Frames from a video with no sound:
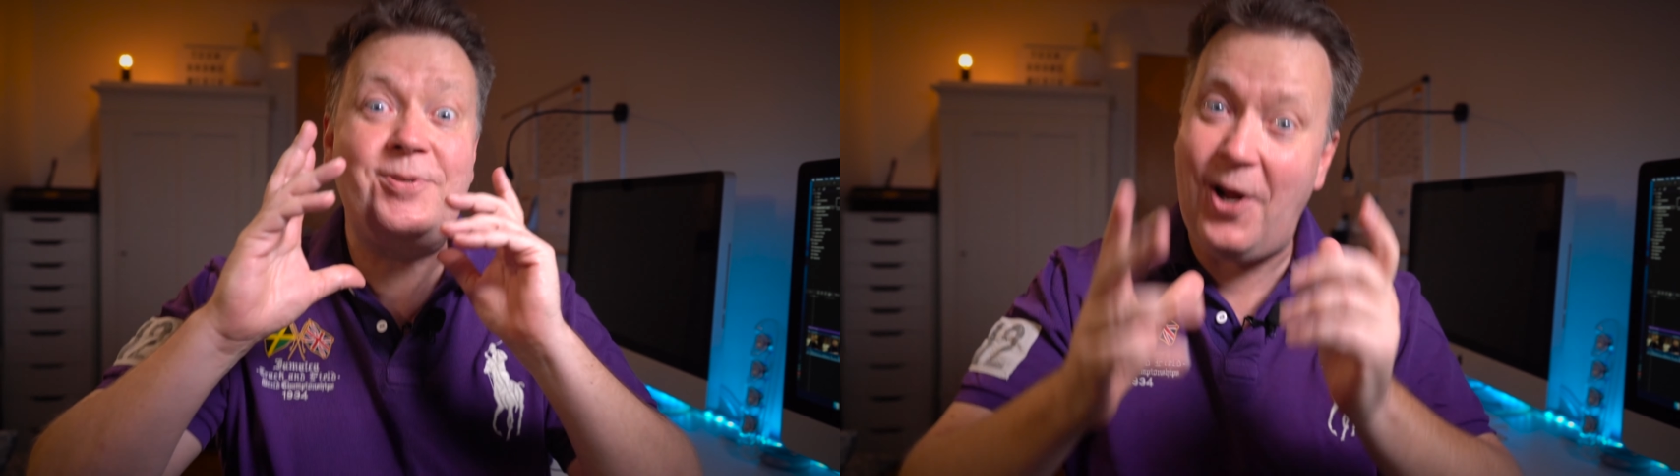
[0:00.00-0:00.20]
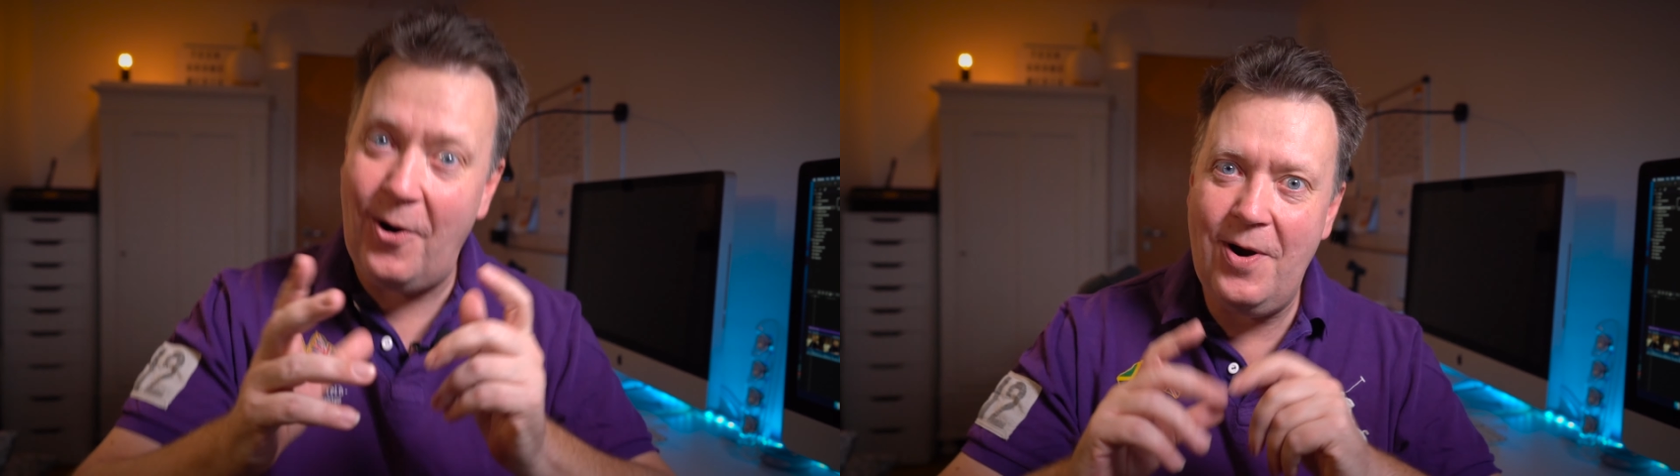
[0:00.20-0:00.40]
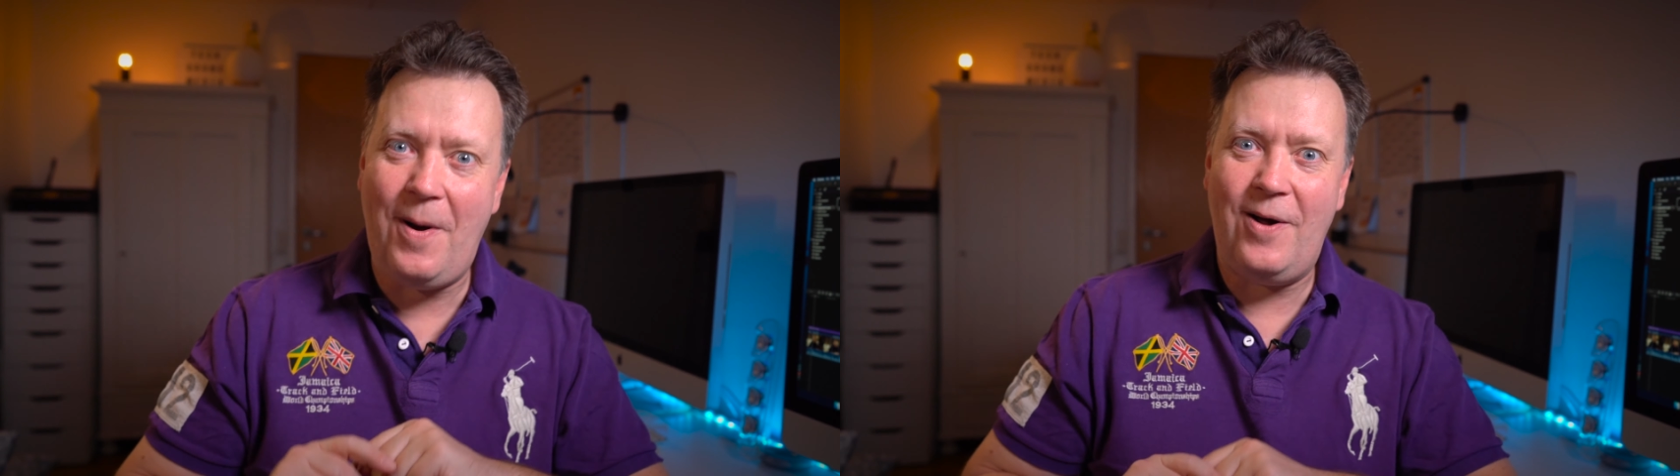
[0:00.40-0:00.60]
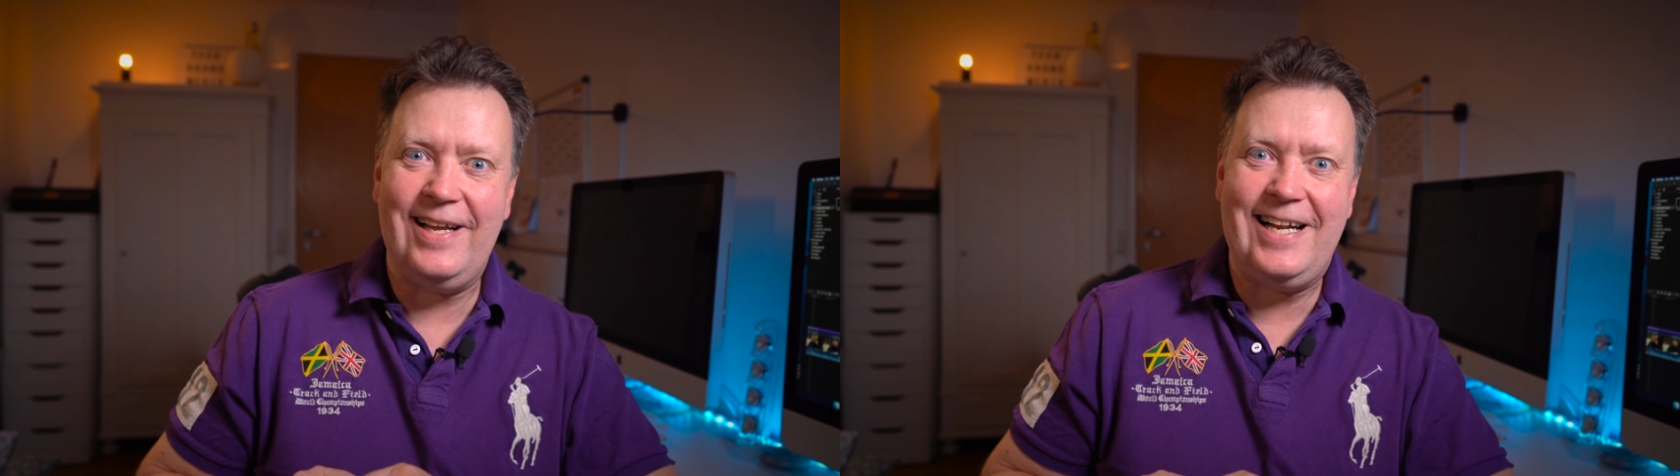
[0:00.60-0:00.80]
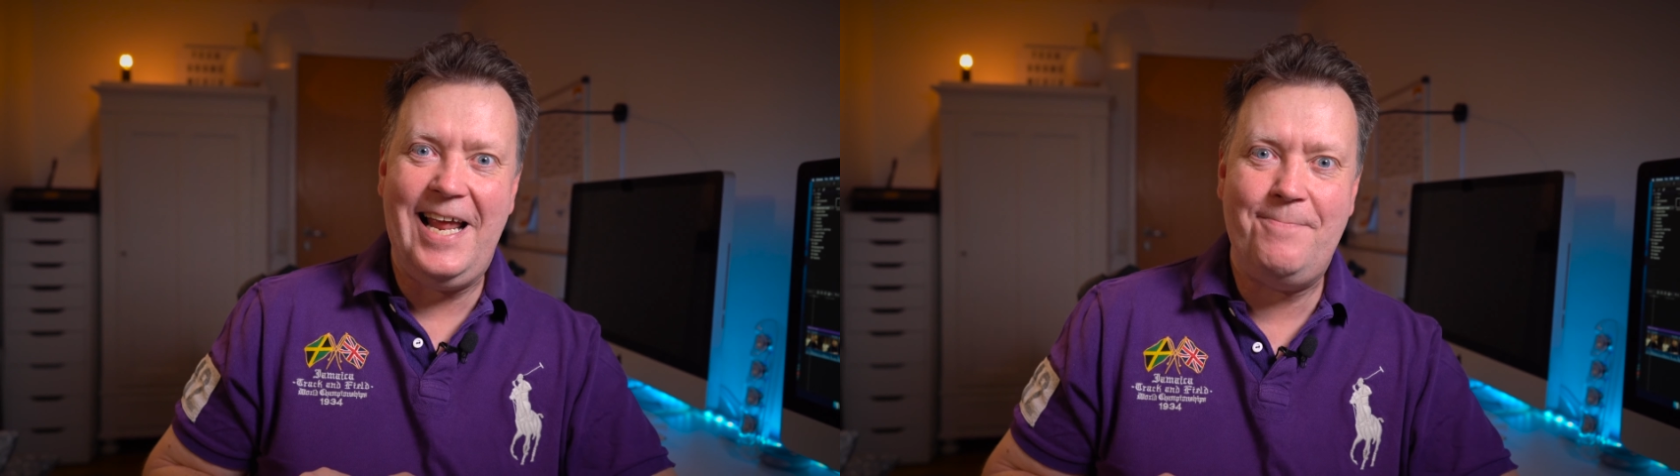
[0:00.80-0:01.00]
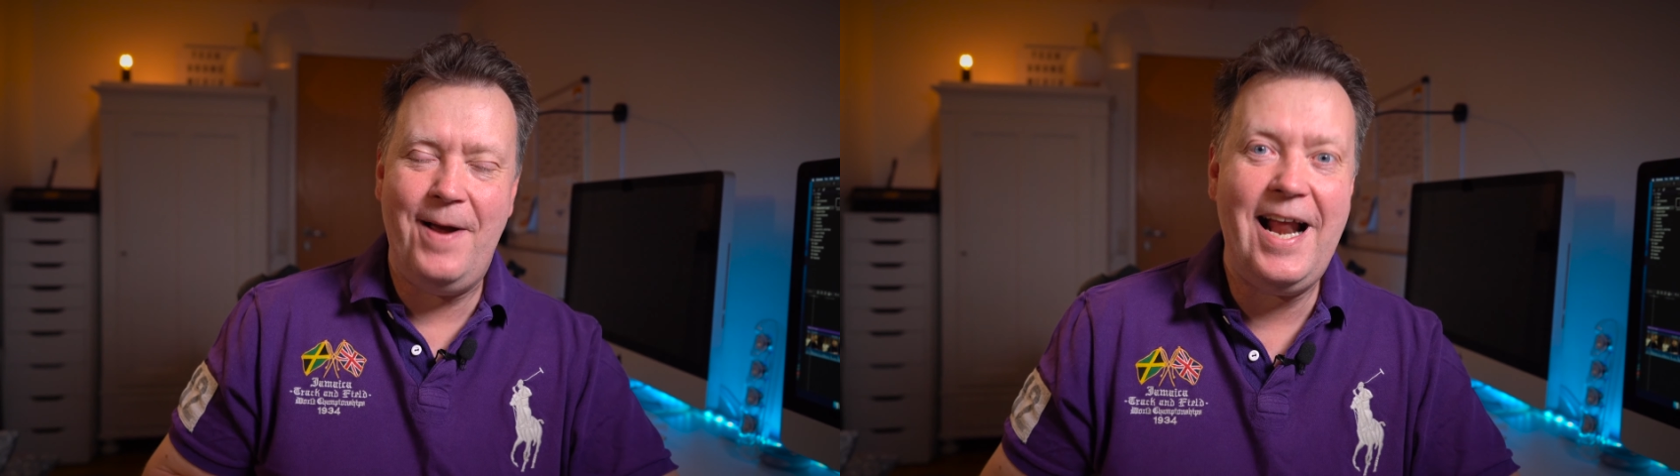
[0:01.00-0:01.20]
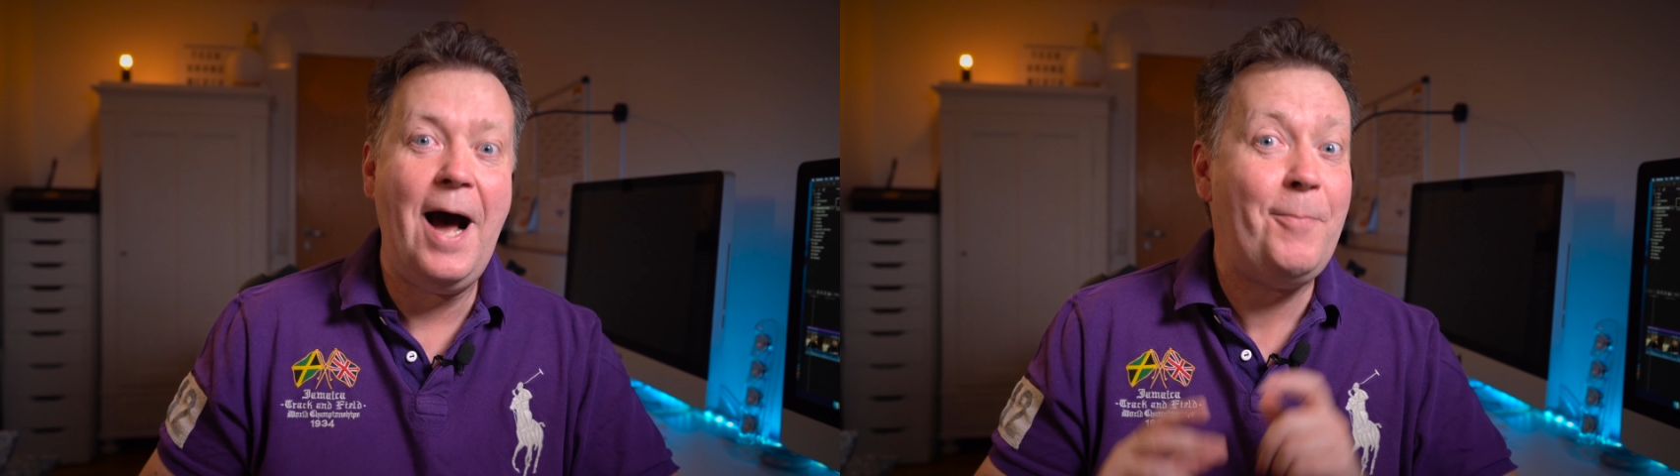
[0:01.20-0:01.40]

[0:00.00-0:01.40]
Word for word: sorry about the clickbait,